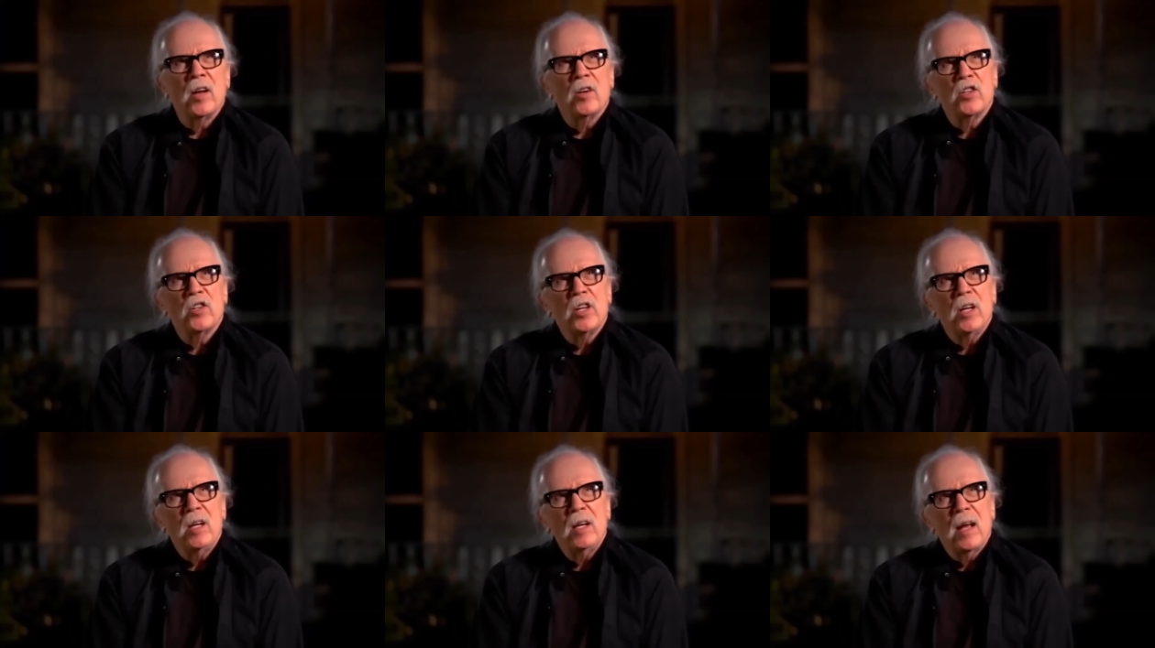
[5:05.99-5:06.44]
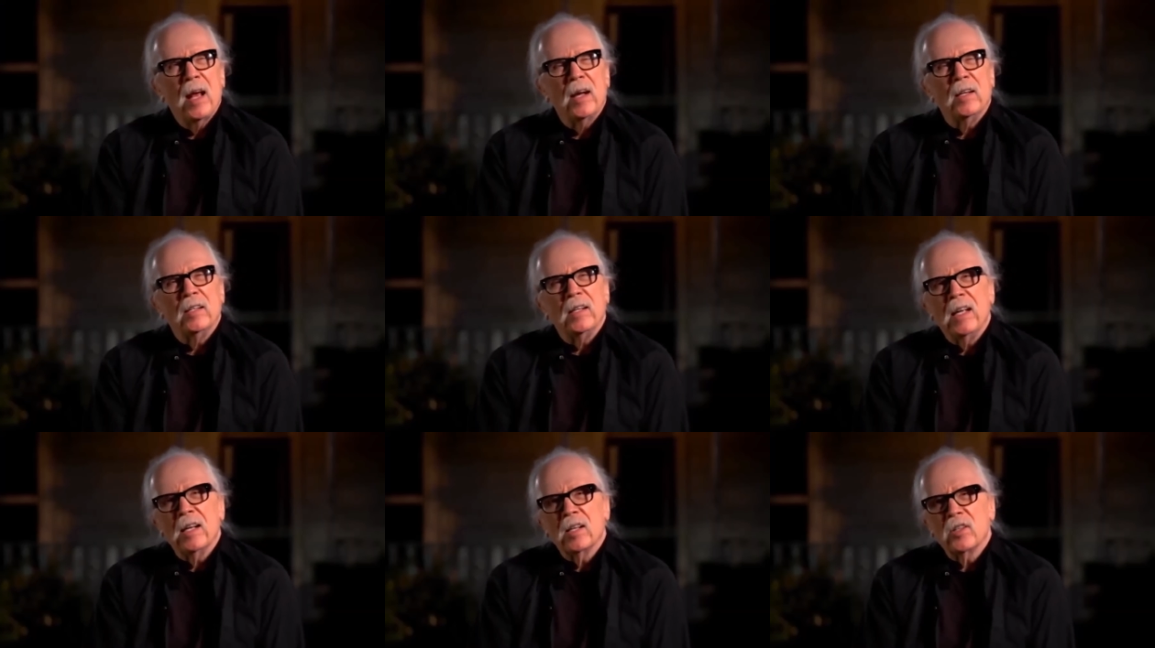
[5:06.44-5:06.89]
So
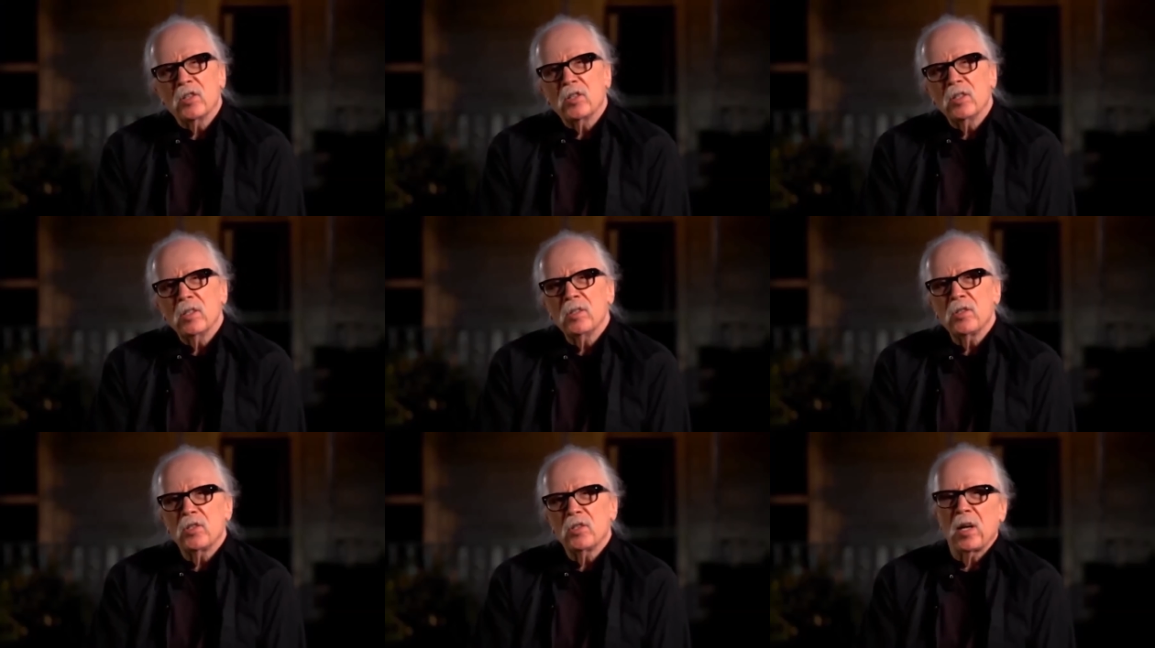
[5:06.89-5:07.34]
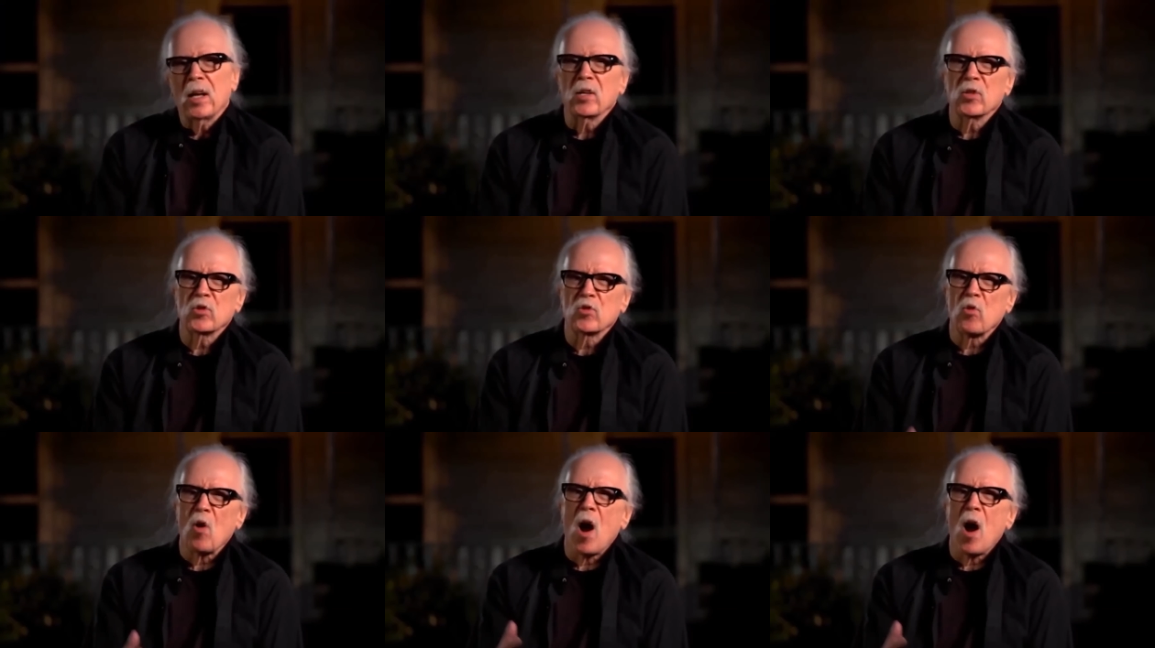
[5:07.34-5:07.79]
yes, my excitement and